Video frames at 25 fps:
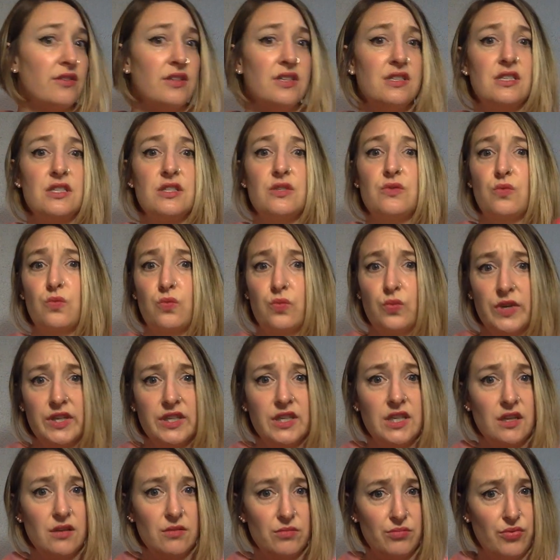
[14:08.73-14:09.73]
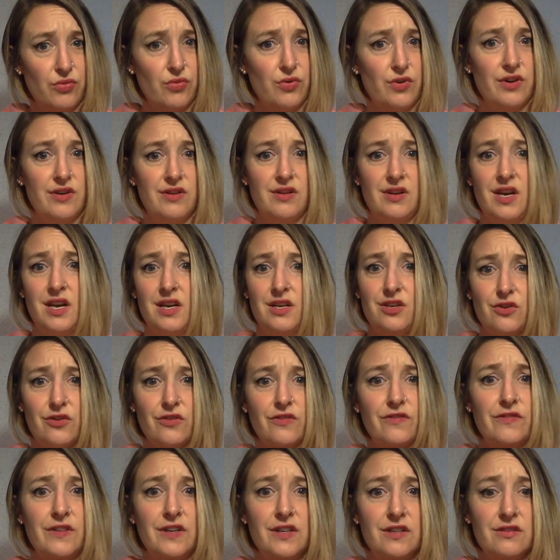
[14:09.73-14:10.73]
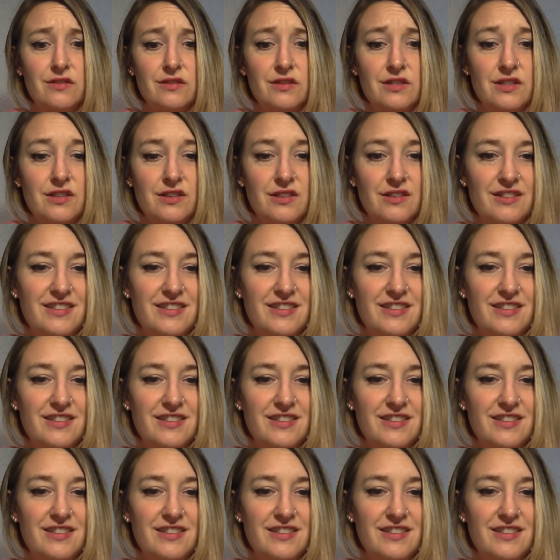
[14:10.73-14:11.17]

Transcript: this is really important in your field.